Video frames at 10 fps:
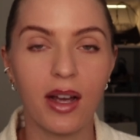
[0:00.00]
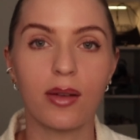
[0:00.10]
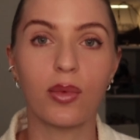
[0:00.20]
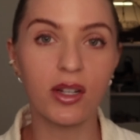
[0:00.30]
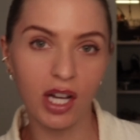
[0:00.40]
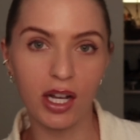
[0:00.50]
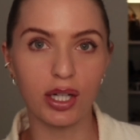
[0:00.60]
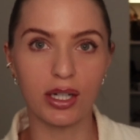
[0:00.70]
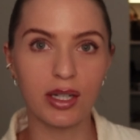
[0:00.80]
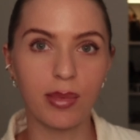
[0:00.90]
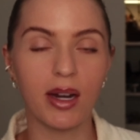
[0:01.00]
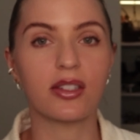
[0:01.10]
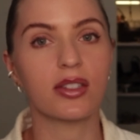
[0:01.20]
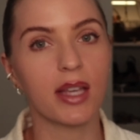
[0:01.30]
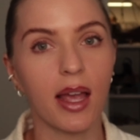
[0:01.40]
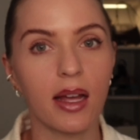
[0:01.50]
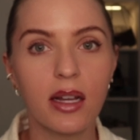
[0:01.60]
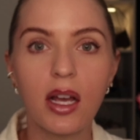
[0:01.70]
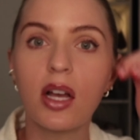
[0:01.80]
I wish I could, but I just can't.